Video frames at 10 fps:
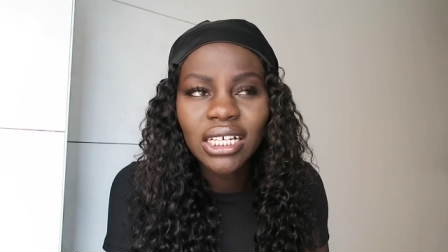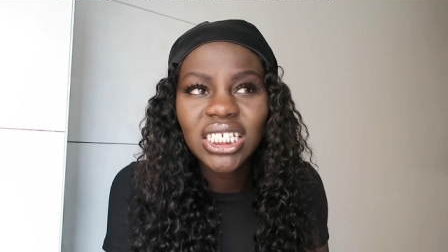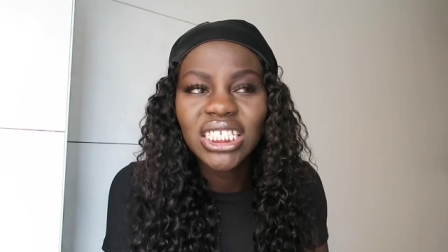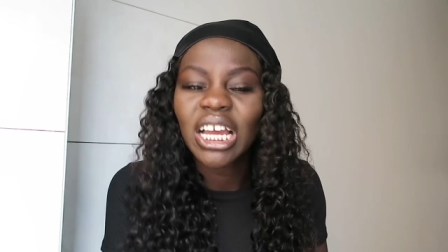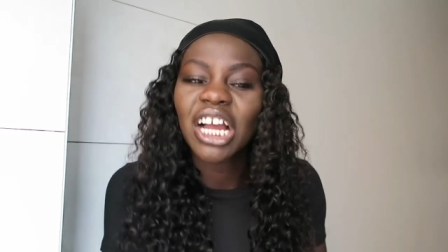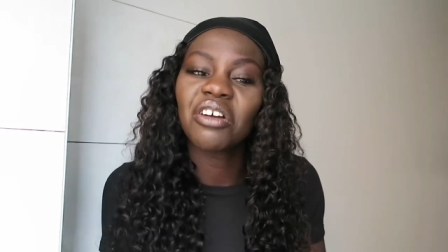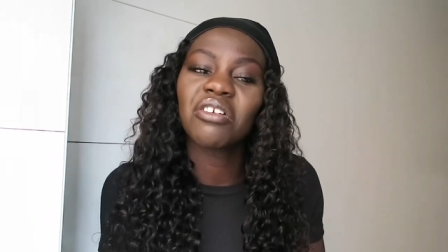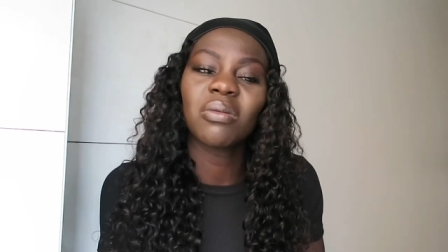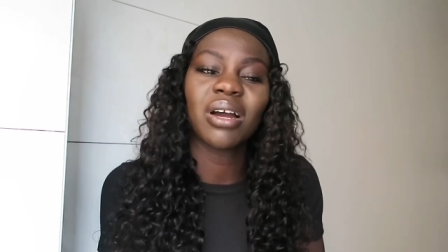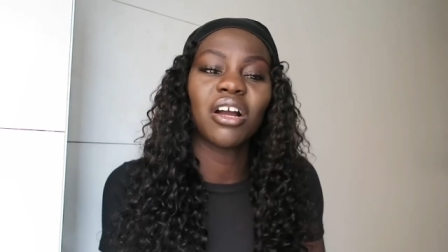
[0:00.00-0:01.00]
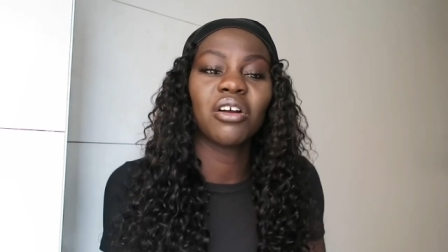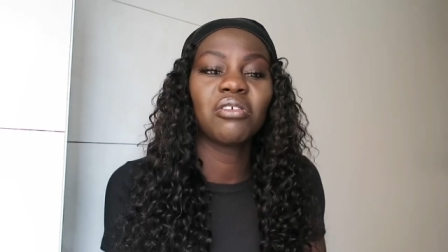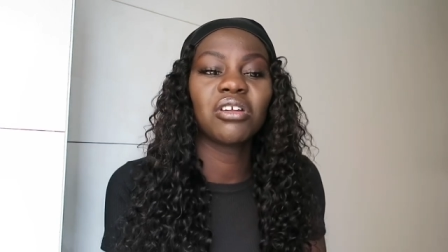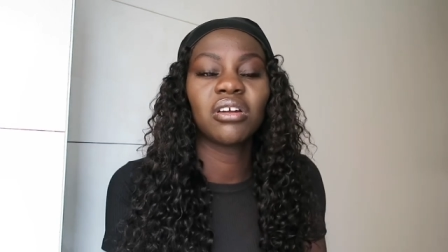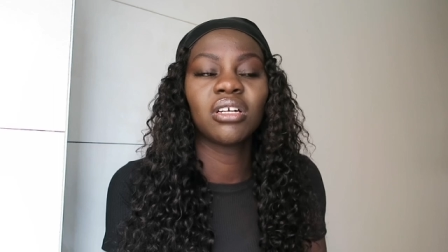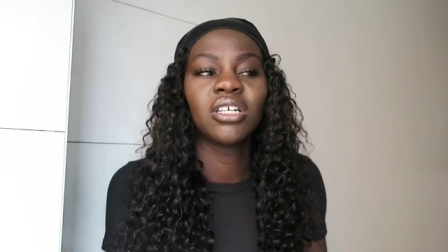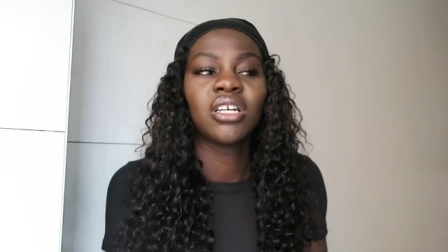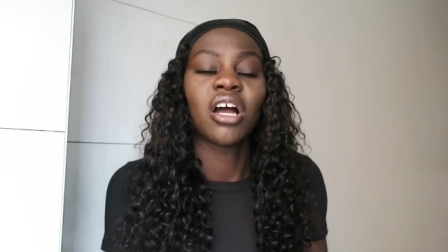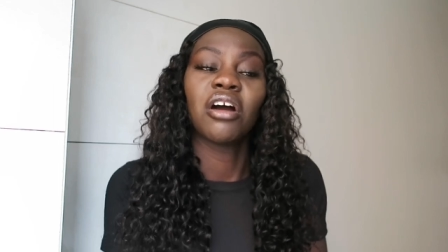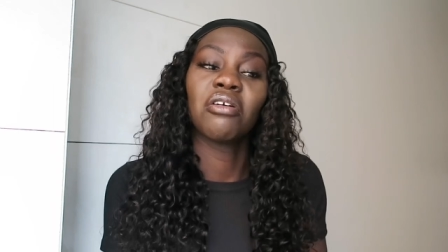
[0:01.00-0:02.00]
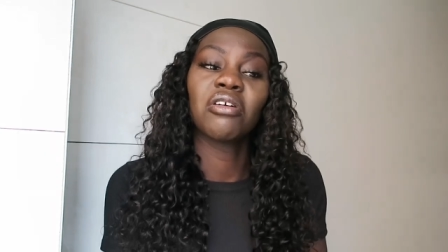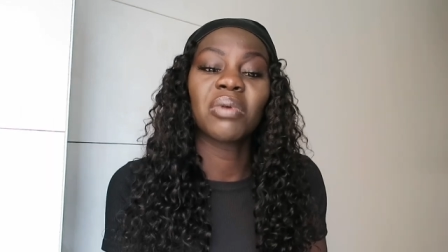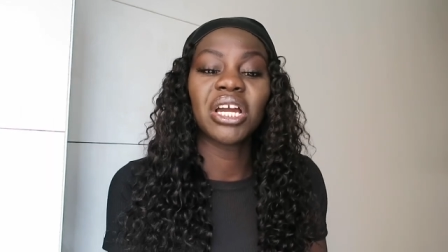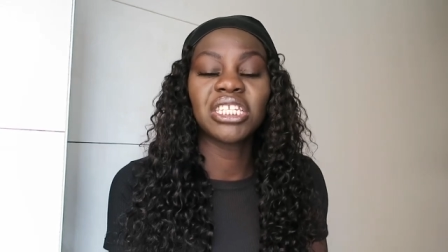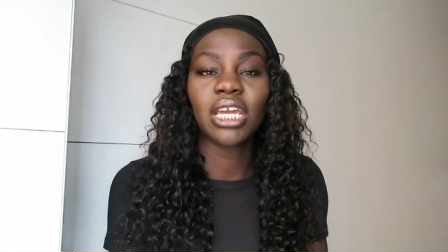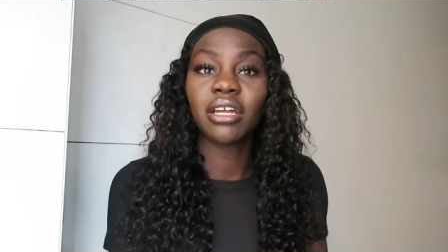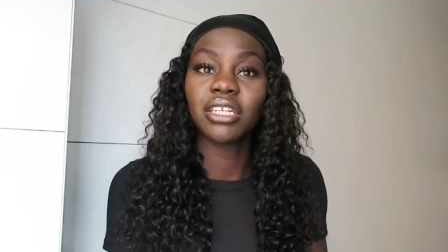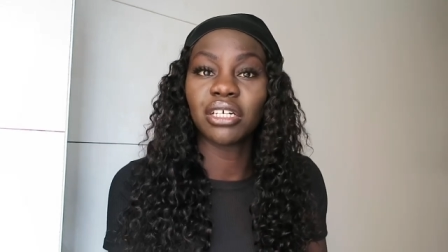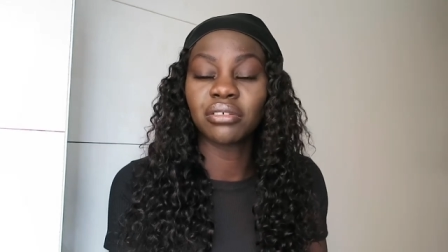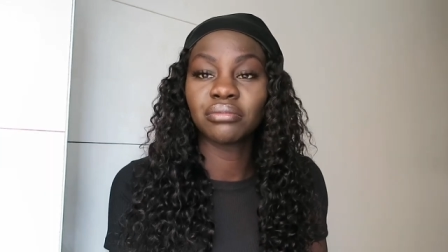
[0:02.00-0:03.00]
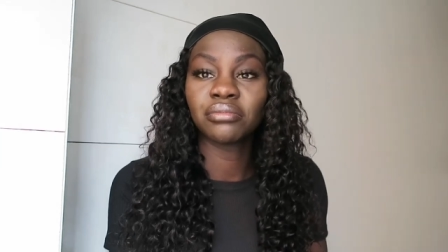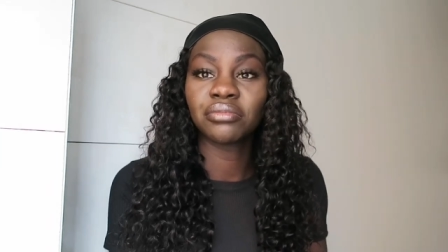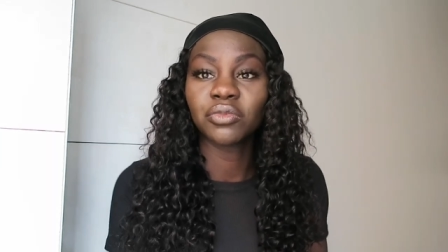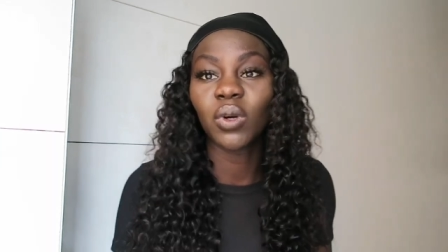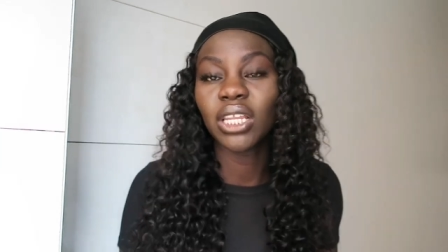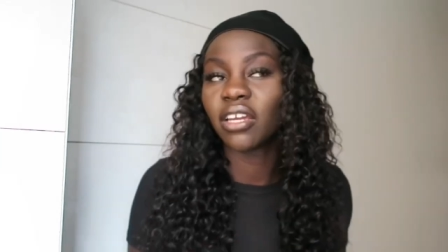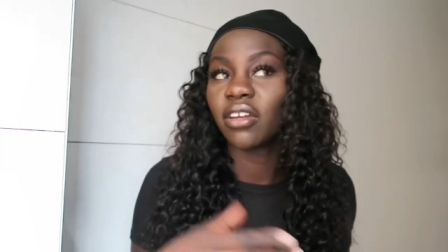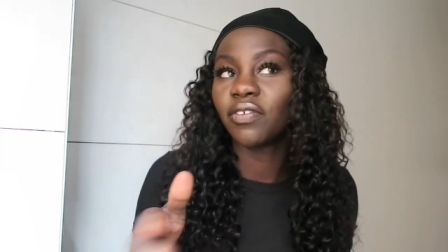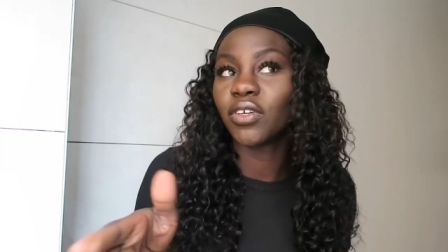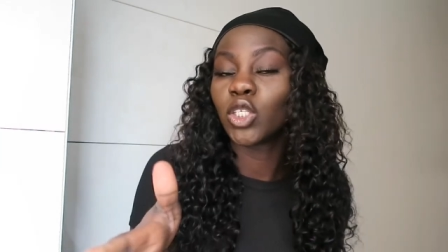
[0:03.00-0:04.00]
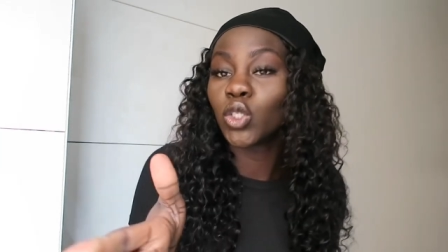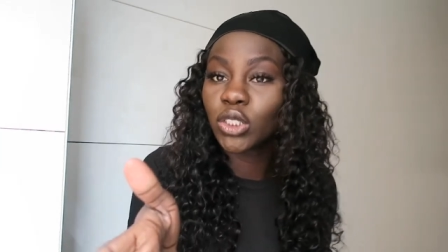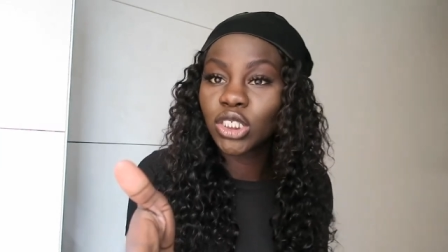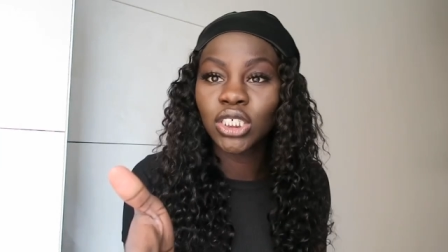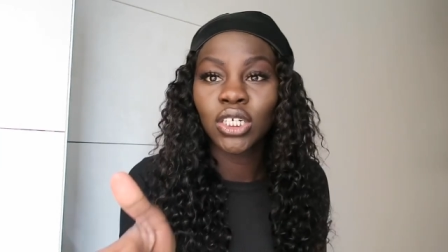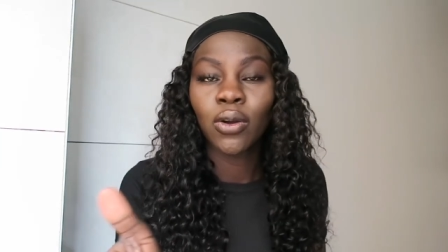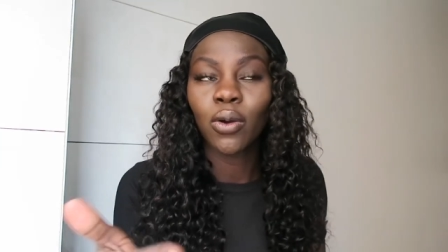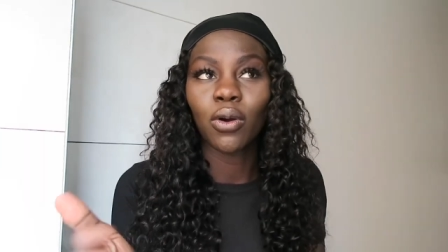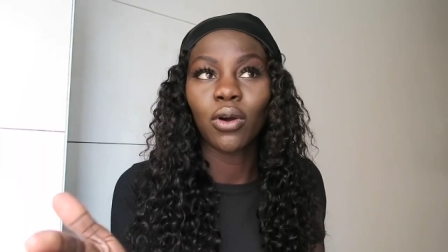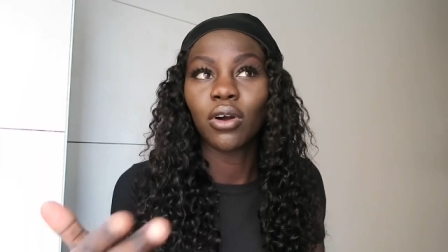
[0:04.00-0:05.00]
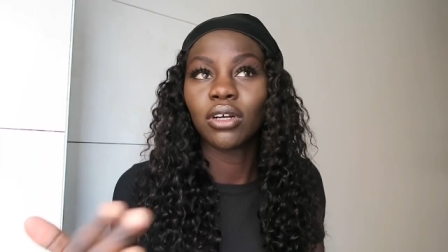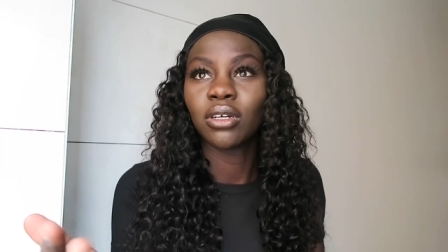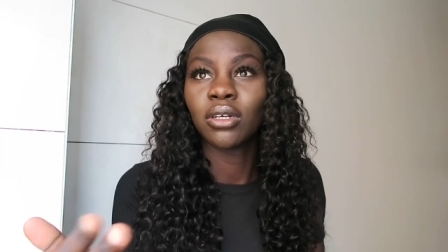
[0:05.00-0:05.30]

it's an gorba angor angorba tiangia or if you teach or